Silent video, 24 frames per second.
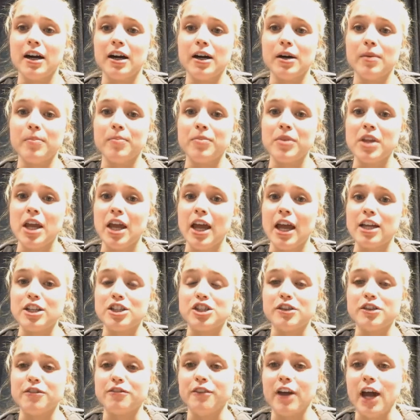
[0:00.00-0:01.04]

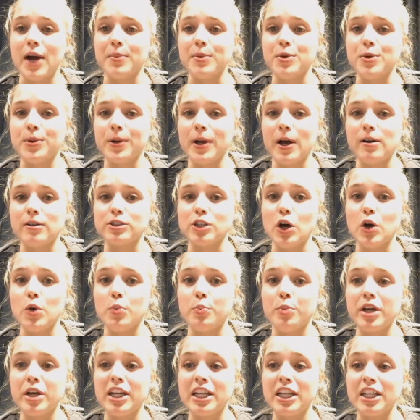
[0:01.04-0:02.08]
And she found me when I was
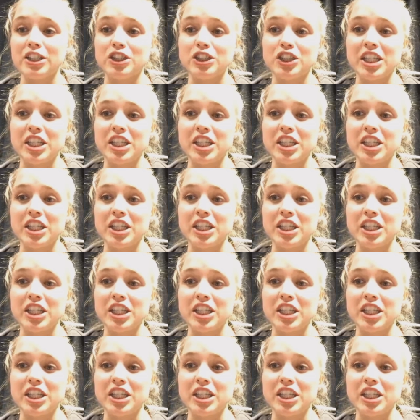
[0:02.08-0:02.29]
open,